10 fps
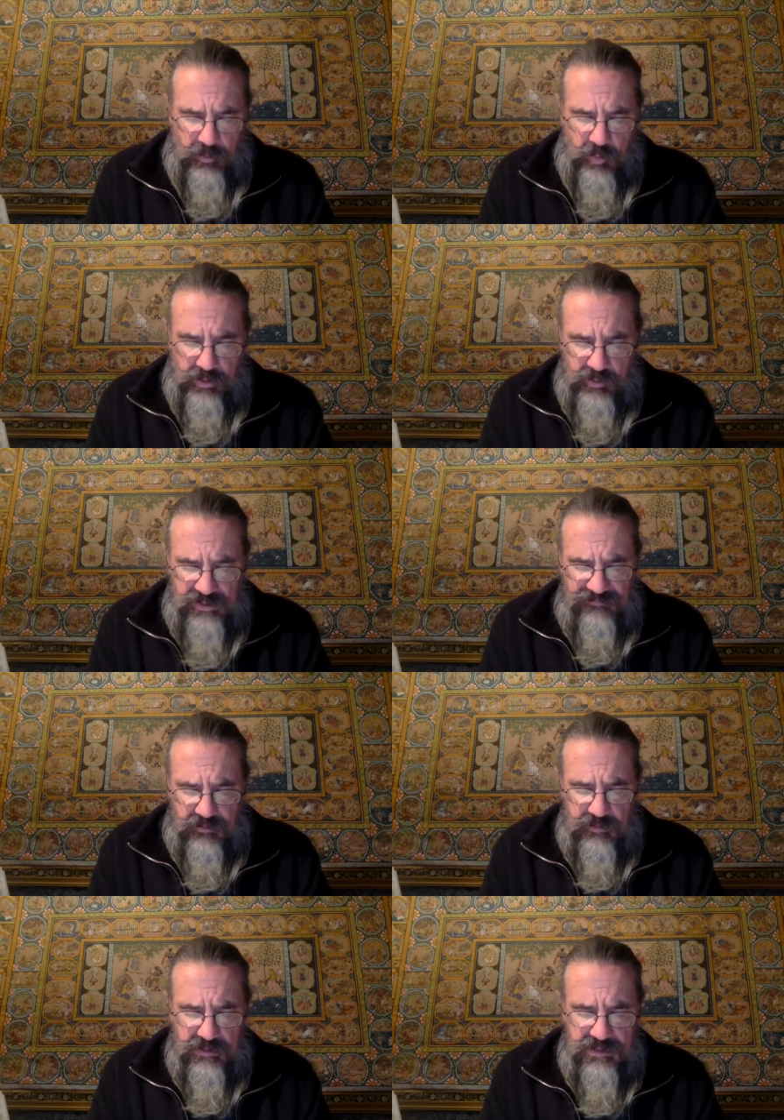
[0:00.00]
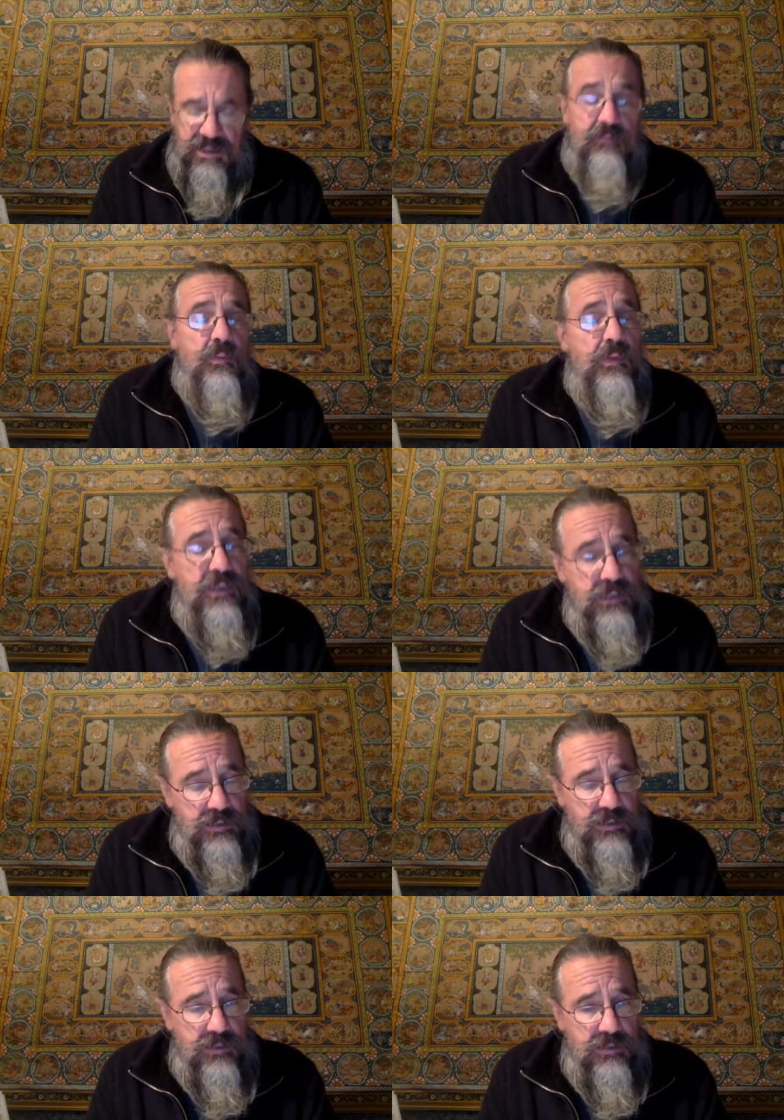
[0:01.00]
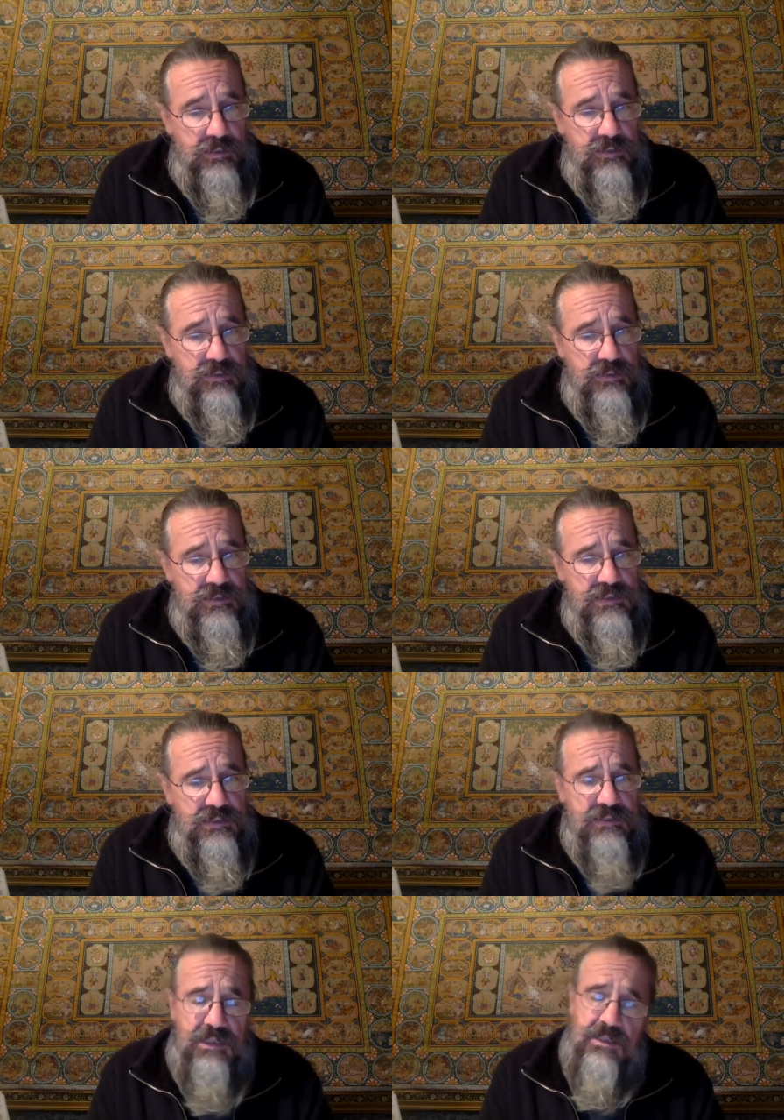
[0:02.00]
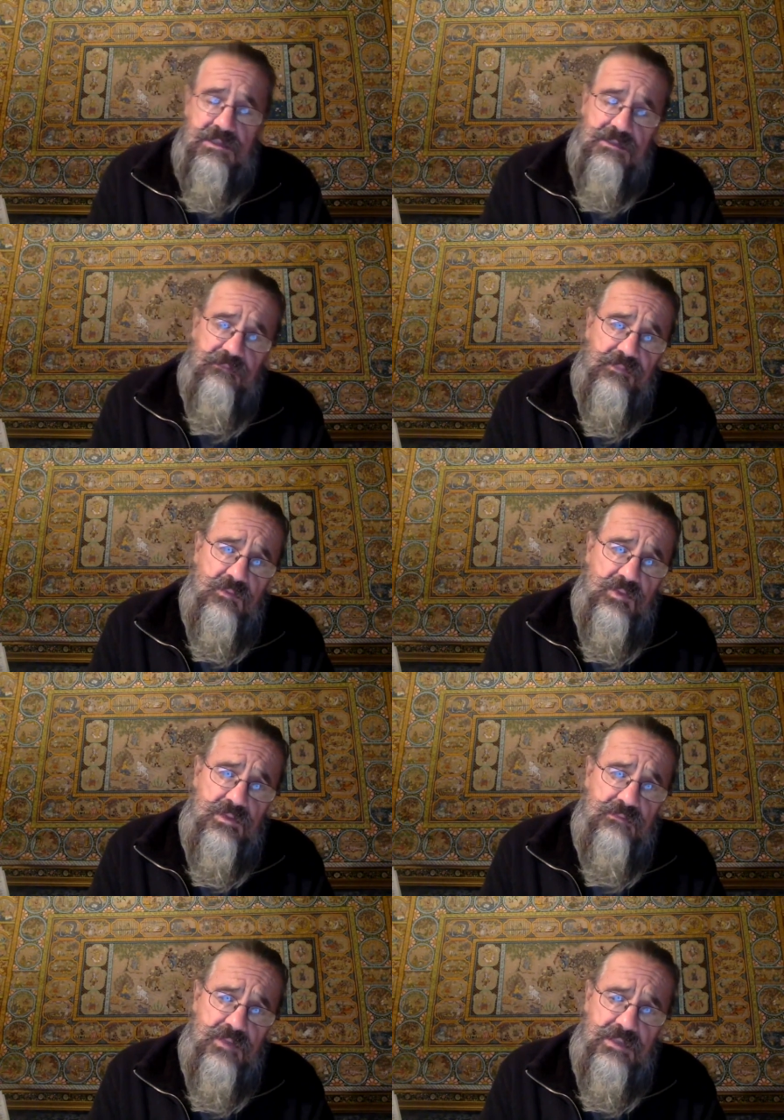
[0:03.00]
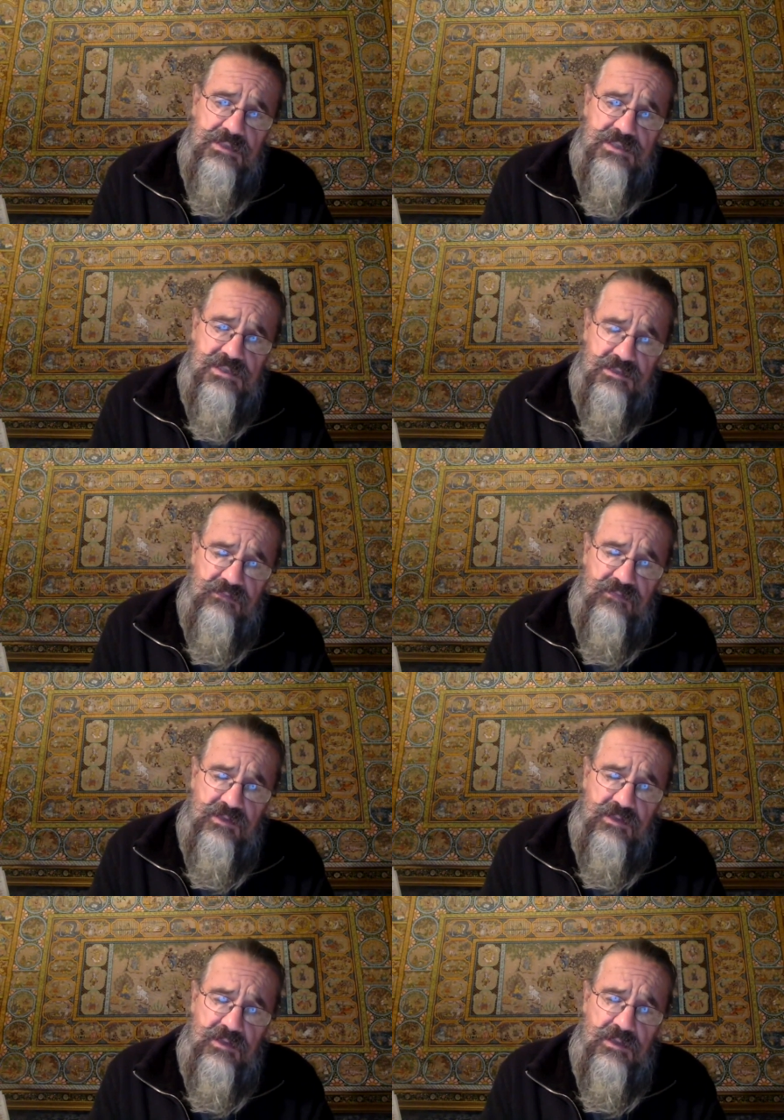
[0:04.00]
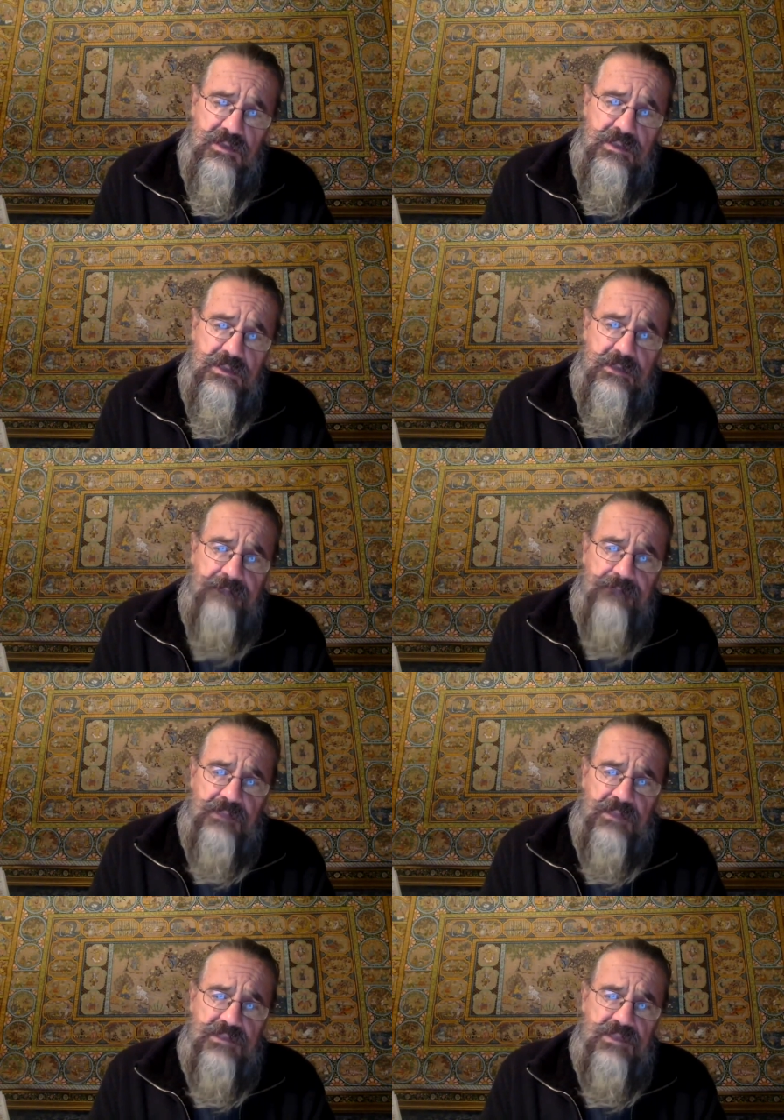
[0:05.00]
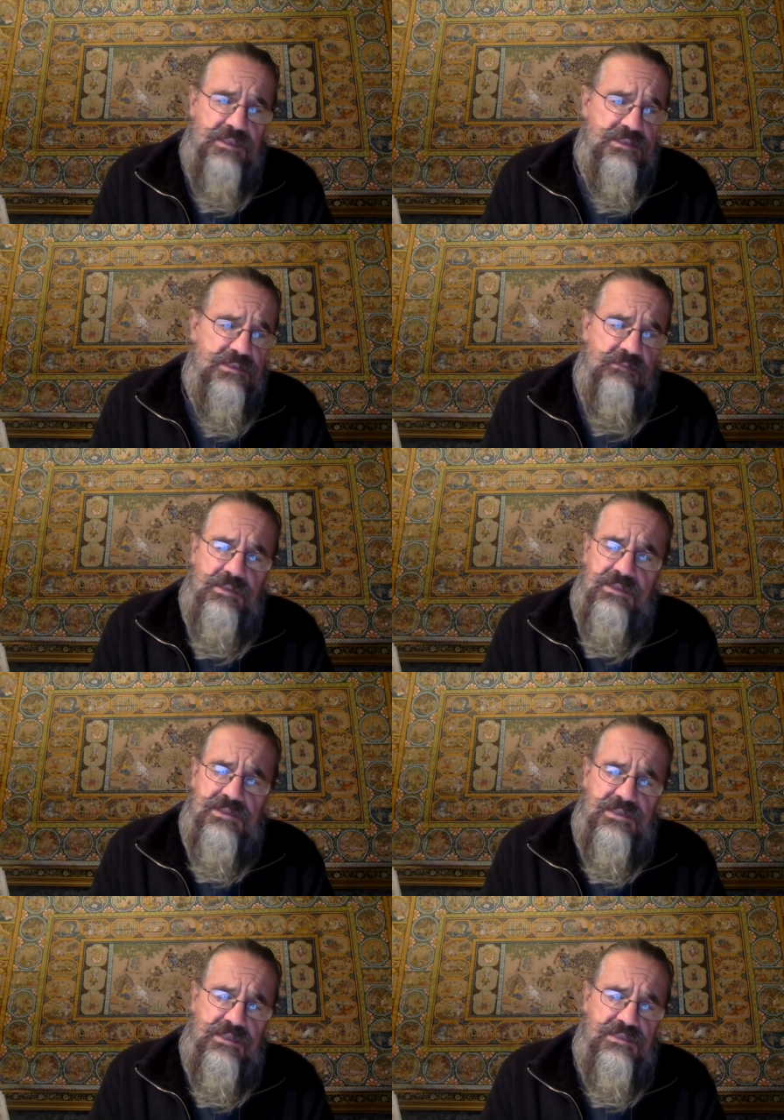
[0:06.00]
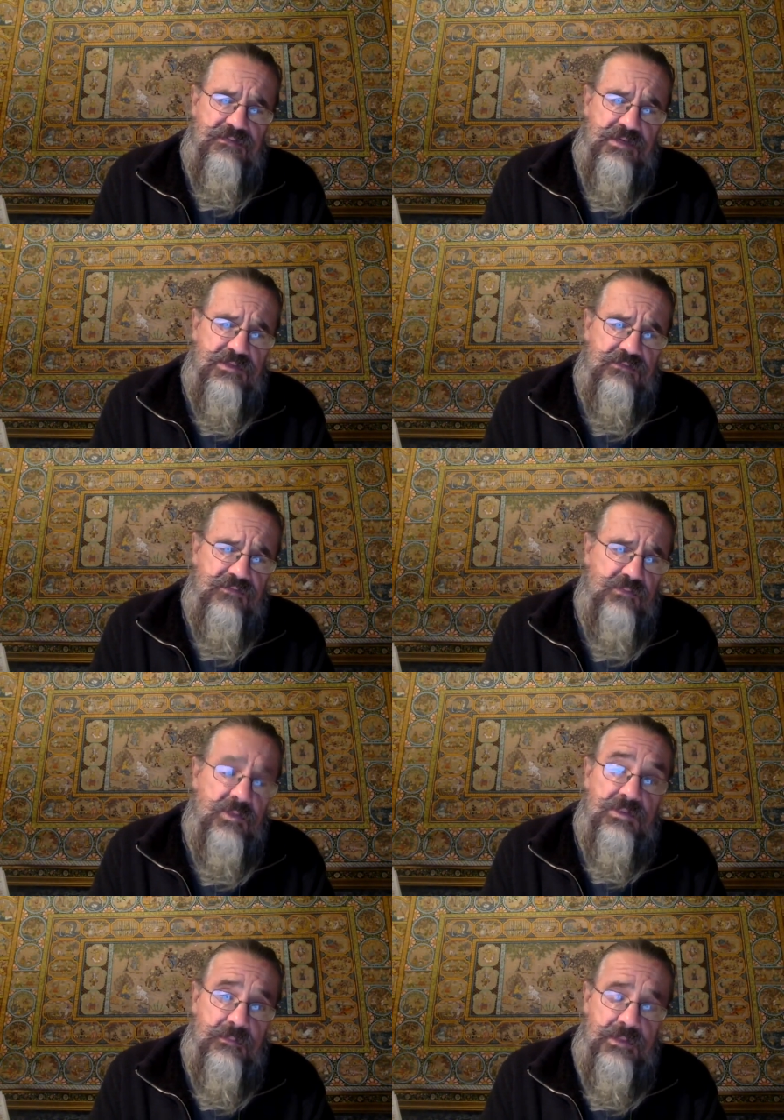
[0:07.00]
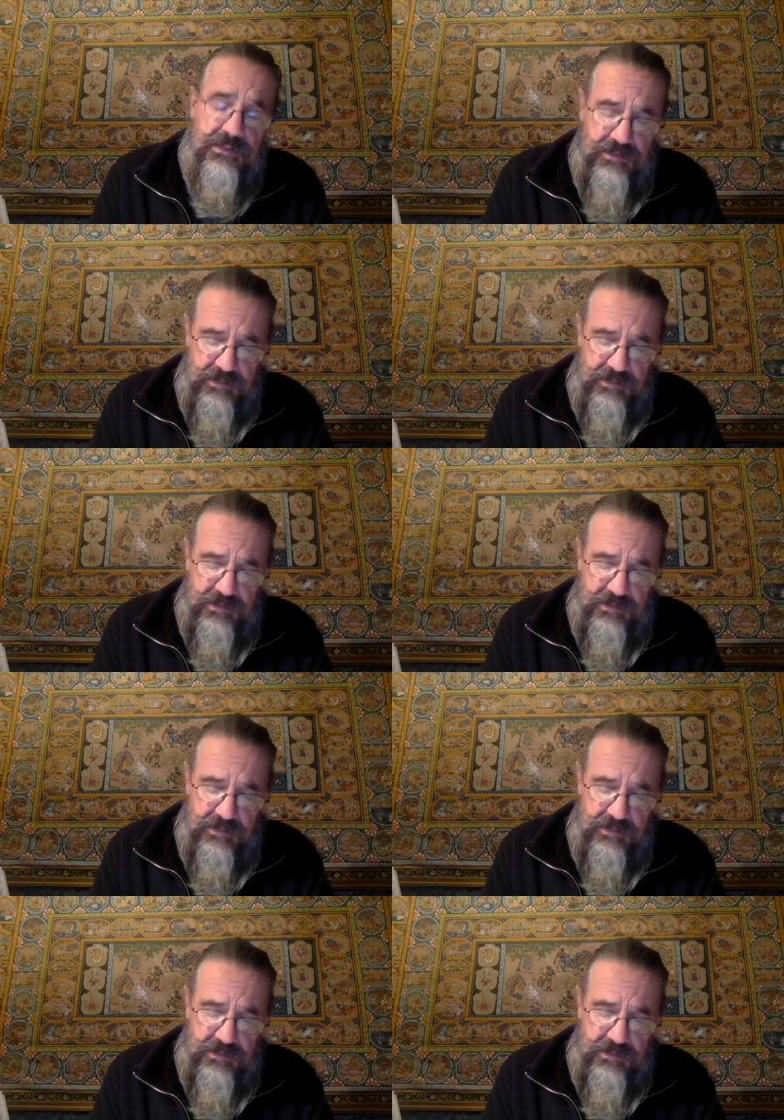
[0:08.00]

One who has found contentment within is content, but the mind is sattvic and takes complete satisfaction from contemplating